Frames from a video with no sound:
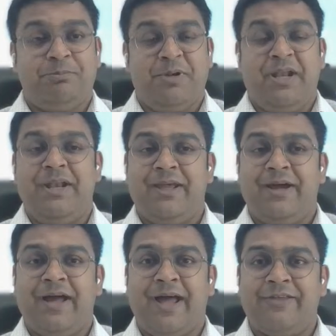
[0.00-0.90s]

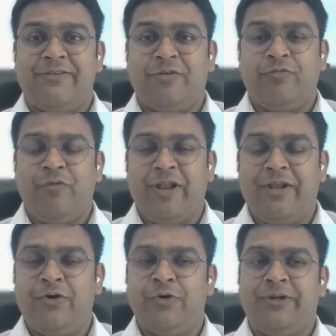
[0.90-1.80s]
India has a
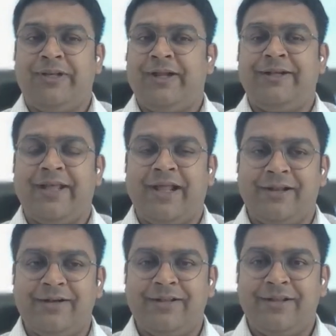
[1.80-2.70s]
very good tech
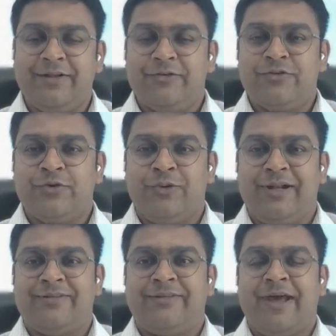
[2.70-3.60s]
talent. So
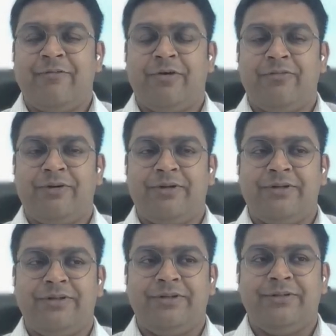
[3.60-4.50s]
let's have
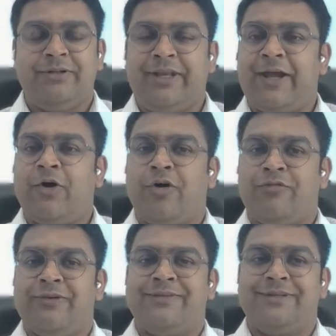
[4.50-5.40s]
our tech
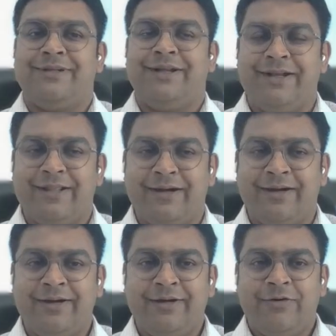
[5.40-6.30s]
office in India,
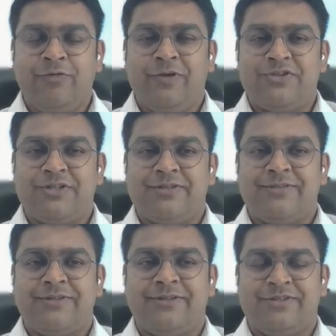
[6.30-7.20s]
which
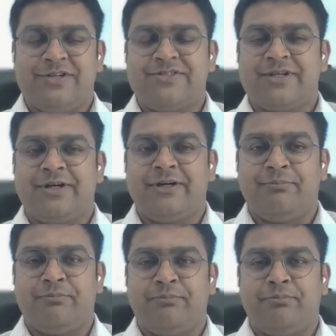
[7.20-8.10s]
is just
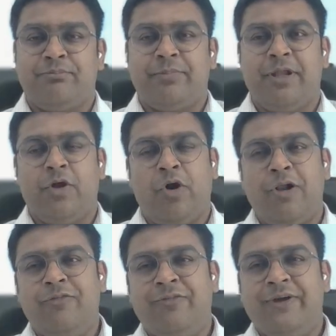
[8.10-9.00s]
in
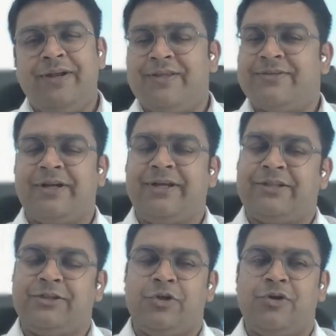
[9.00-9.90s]
all fairness, a
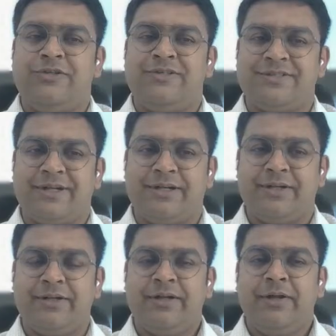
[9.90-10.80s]
technology center